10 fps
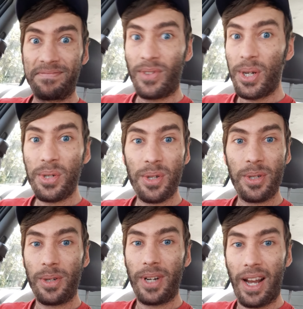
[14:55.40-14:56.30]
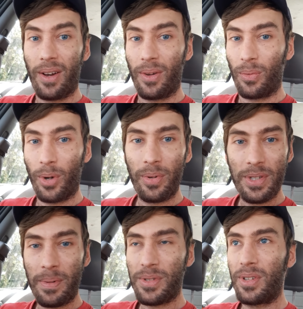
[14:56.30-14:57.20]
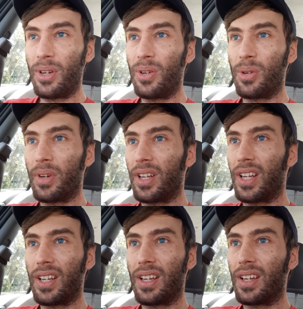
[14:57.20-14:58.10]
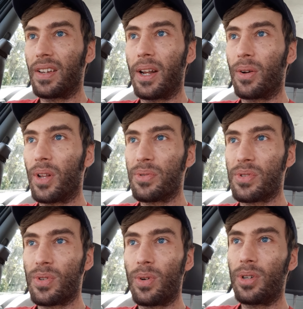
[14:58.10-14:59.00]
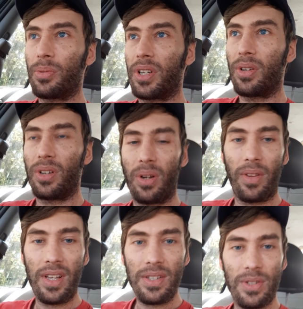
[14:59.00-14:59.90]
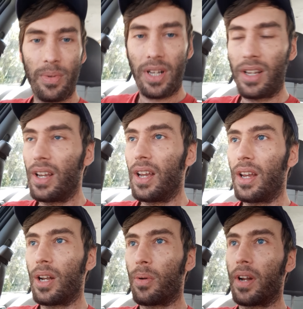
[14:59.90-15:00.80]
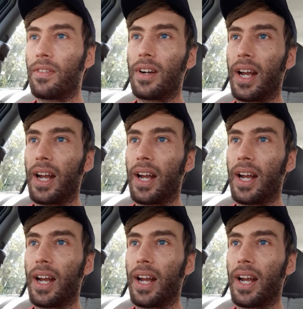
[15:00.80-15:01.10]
registers are down. What are we supposed to do? Do we need to close the store? Do we need to do this? Do we need whatever?